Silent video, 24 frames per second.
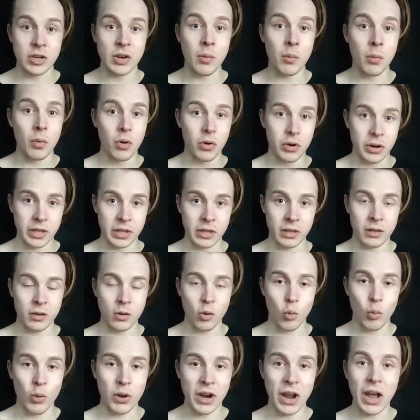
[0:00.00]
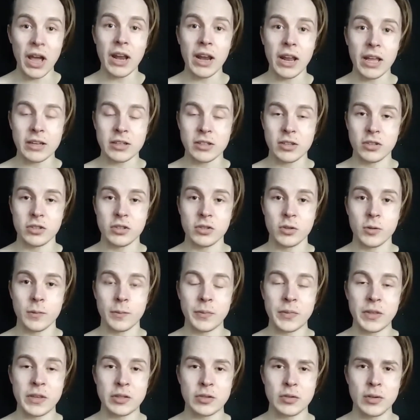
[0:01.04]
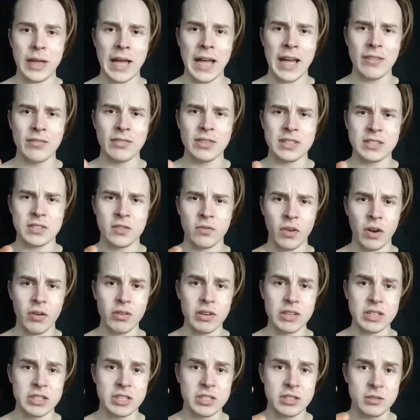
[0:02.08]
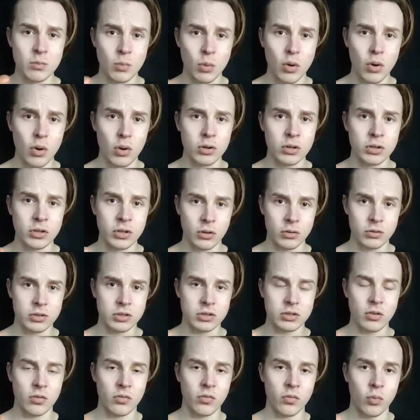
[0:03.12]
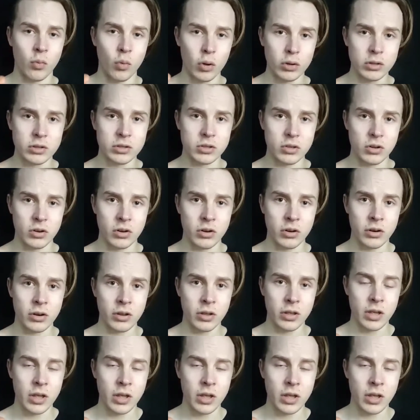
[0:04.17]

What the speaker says: the morning, what I like to do is to have this very small dose of water